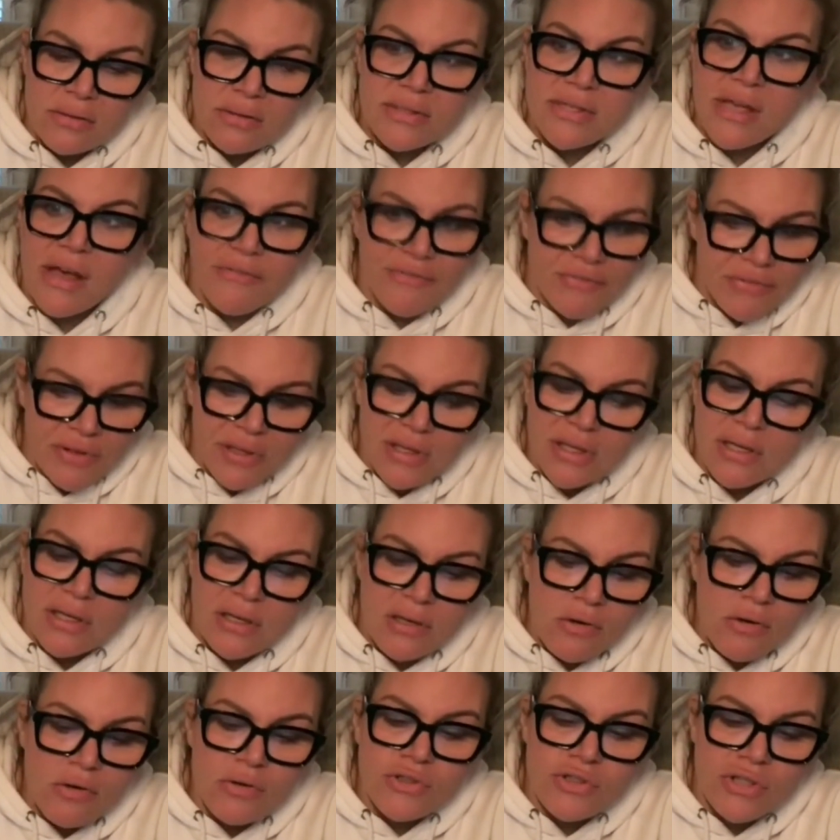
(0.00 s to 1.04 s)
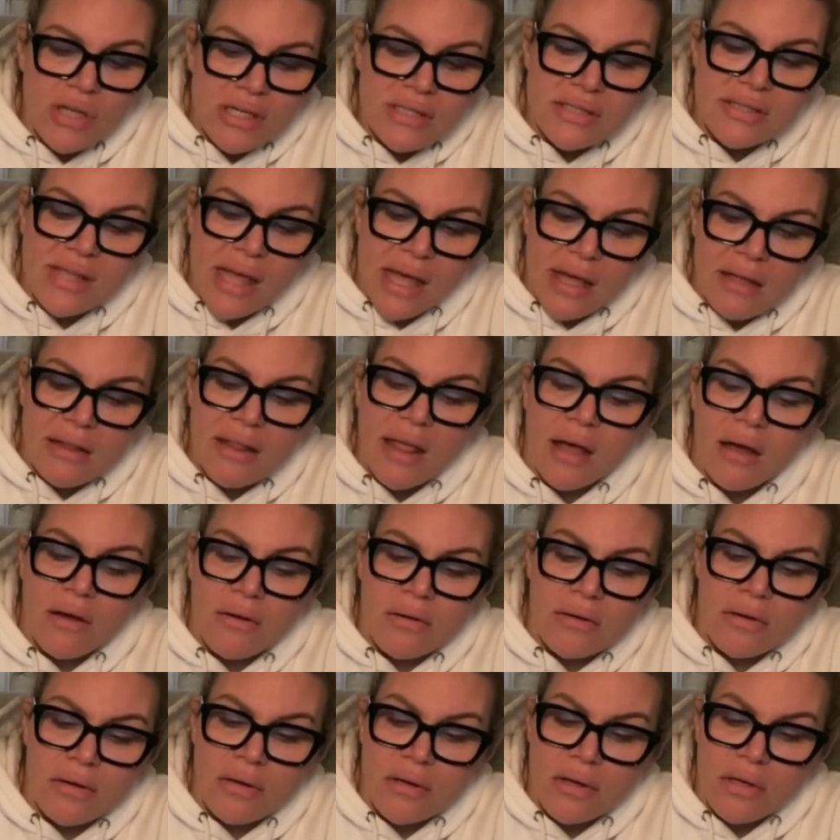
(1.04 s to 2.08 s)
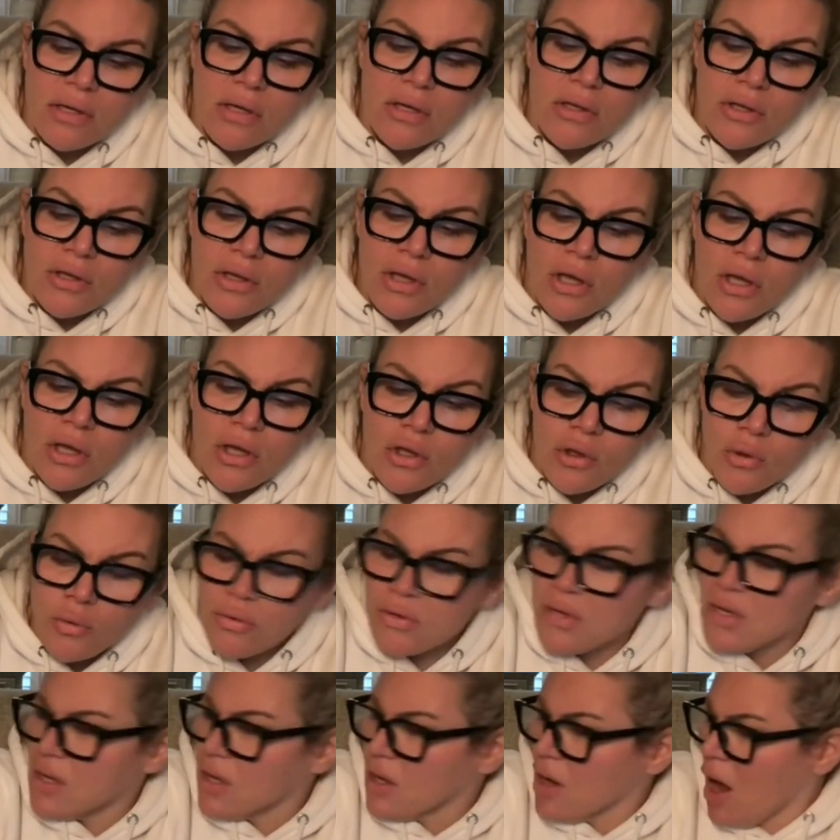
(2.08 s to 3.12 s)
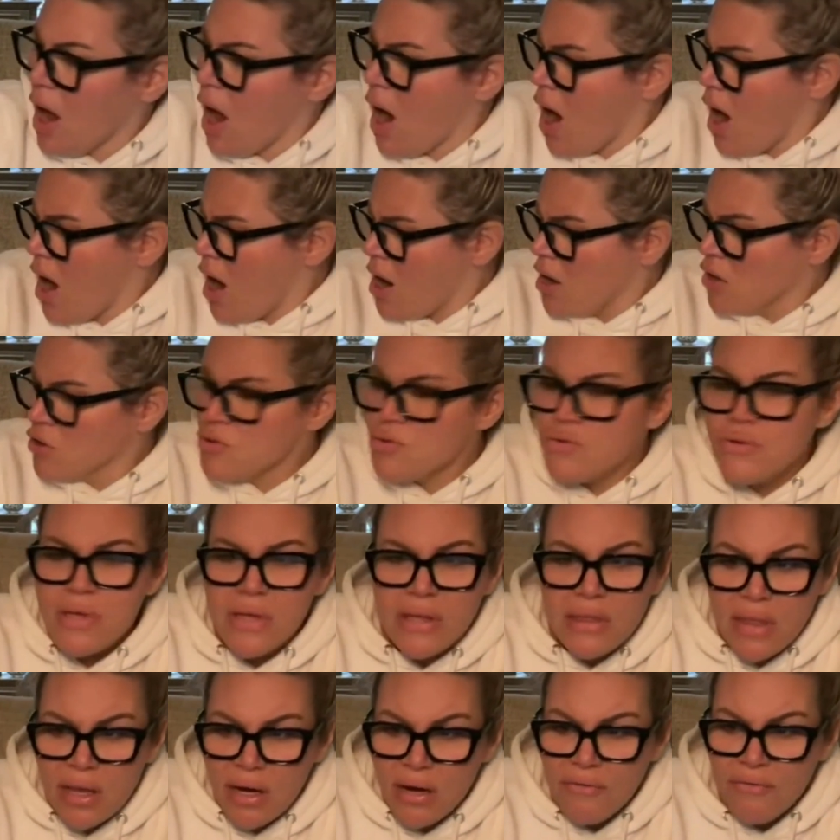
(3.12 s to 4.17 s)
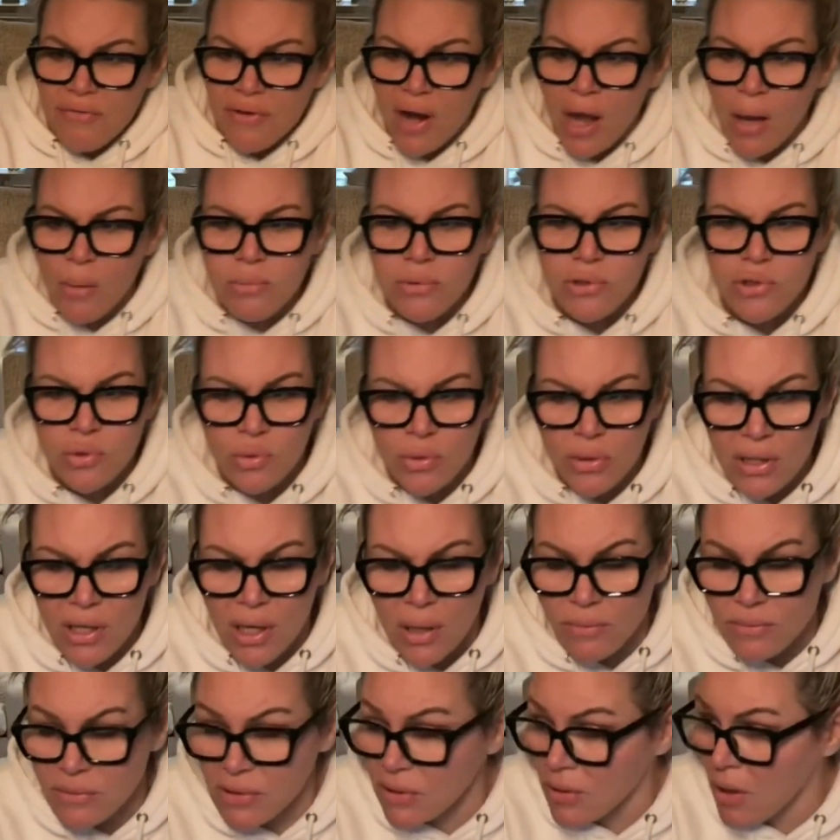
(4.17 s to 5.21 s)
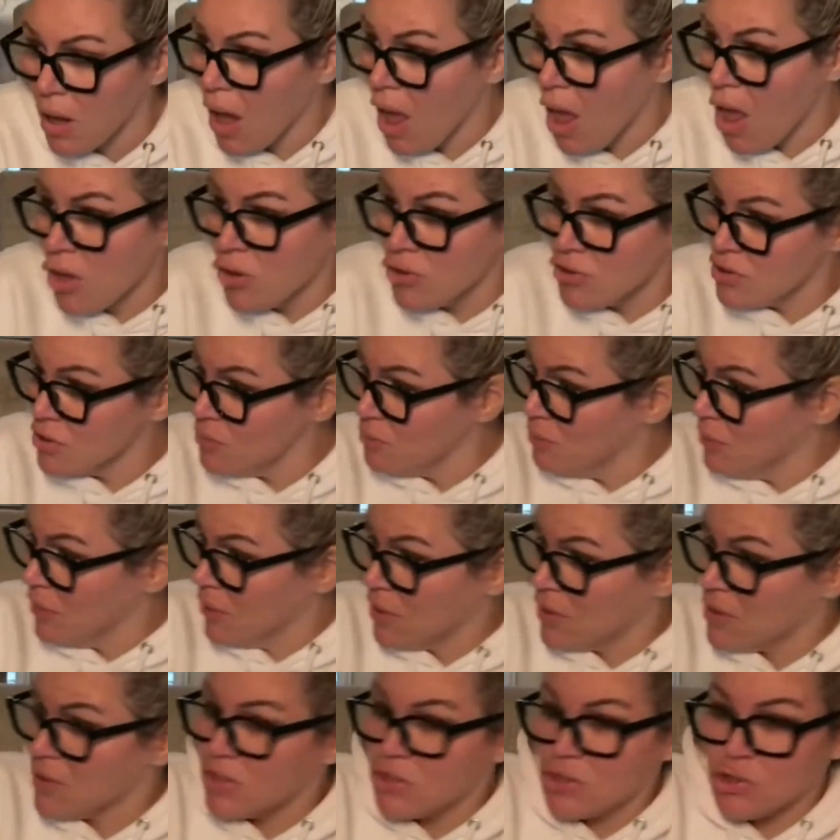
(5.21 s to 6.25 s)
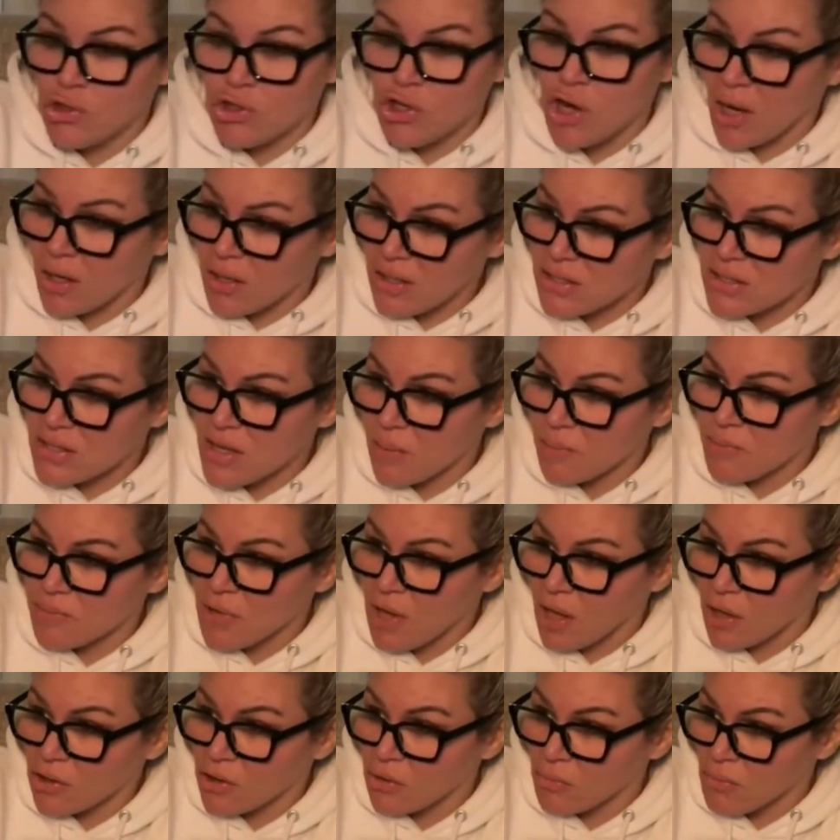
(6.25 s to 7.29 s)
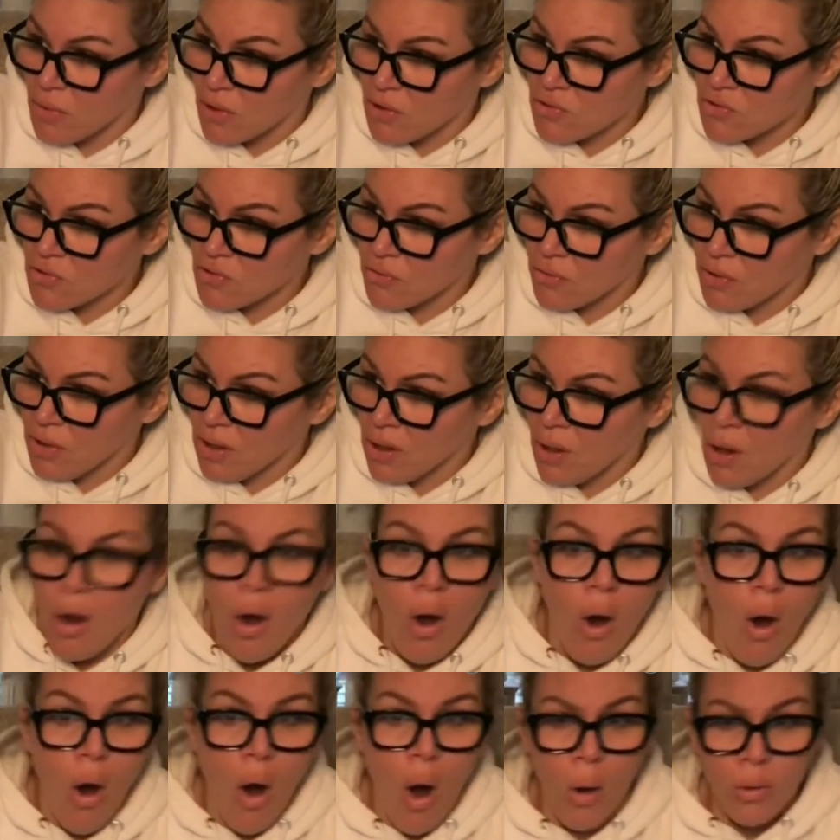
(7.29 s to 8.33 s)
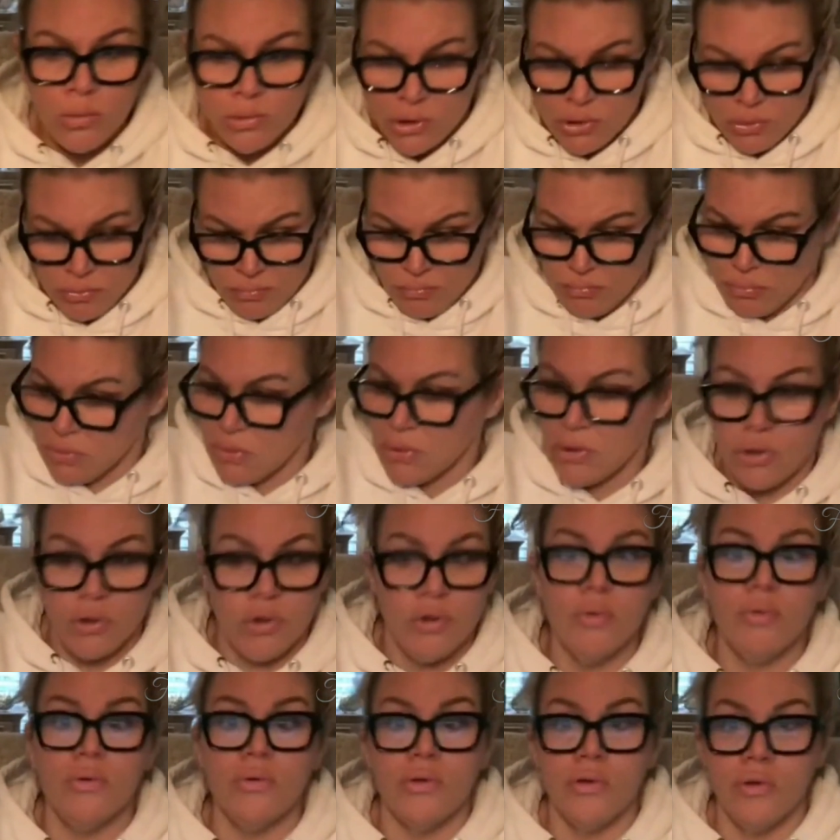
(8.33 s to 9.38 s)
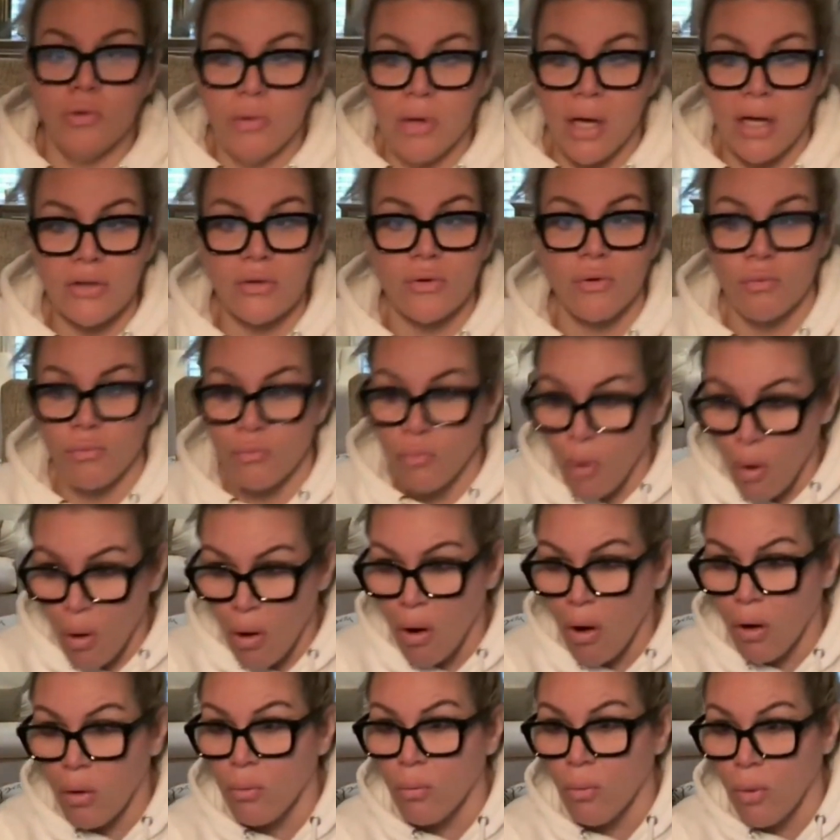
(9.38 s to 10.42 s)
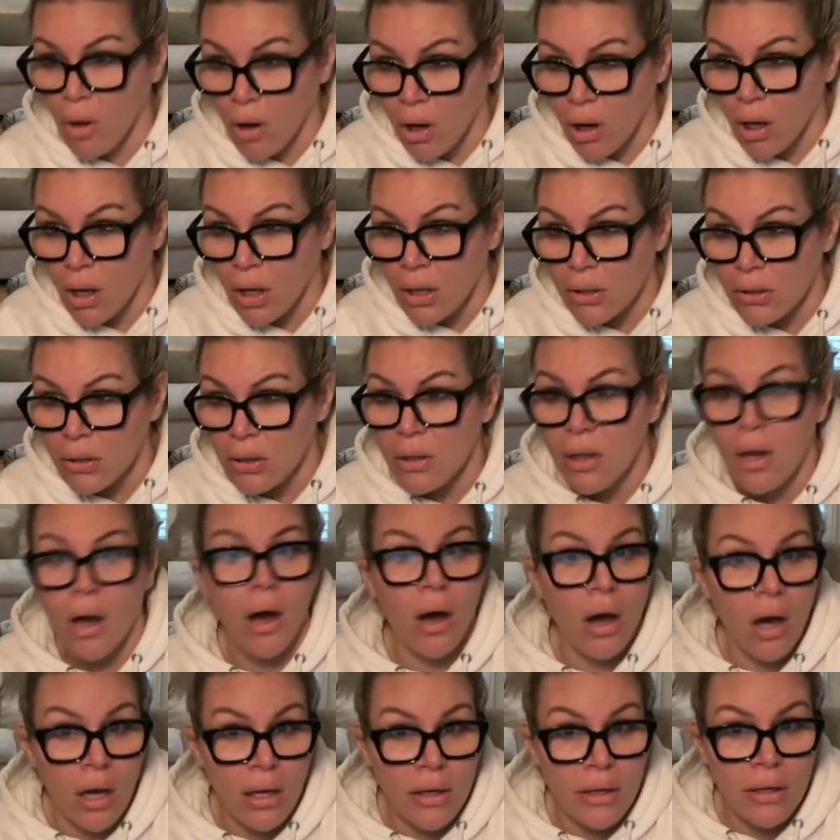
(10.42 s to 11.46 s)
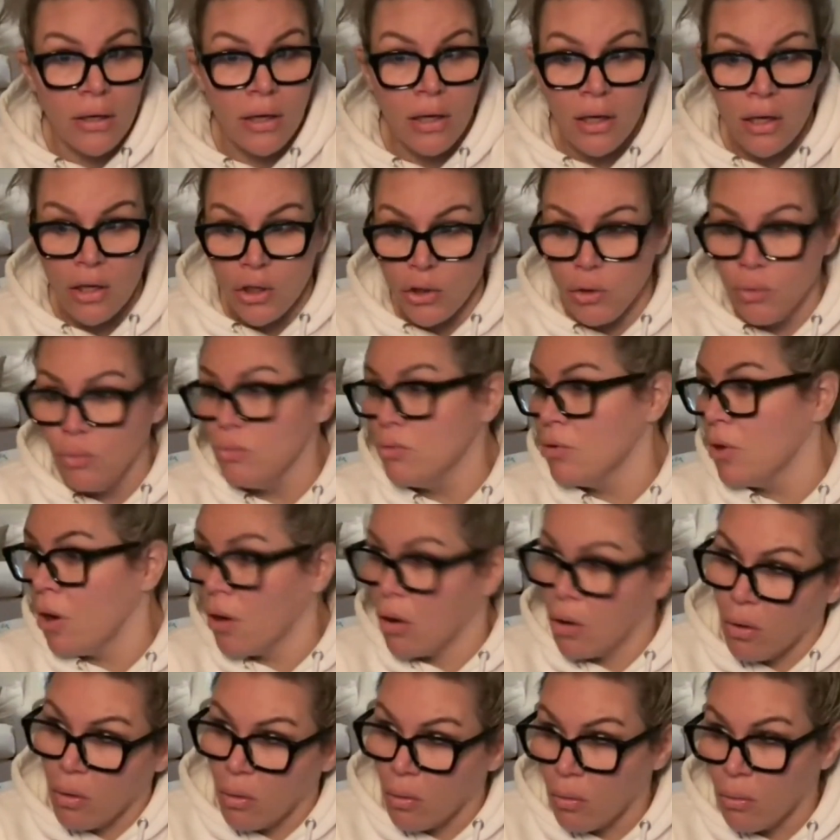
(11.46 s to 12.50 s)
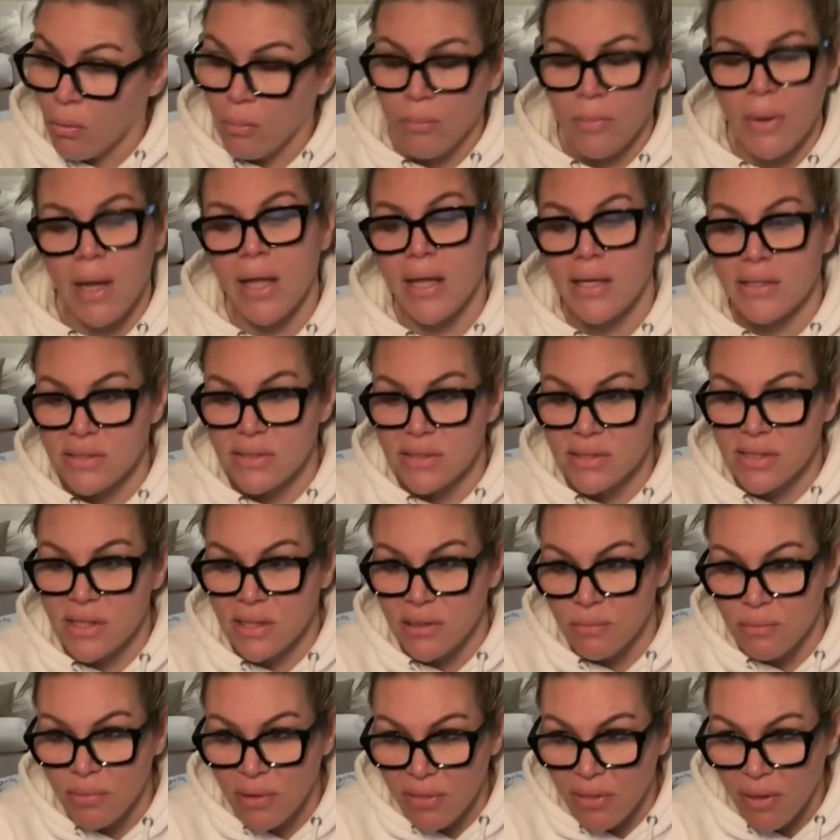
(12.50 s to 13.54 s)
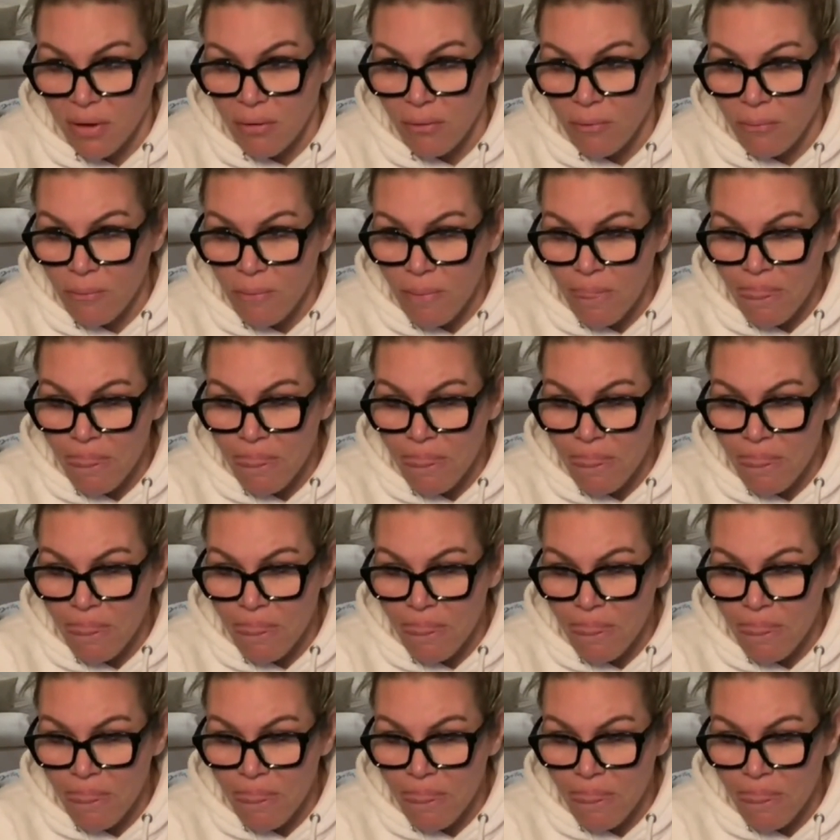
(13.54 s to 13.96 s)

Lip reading: Definitely gonna go chase that clout. You think that if an opportunity comes to be in a Johnny Depp documentary, you got the wrong one, hon. You know my ass is gonna be there.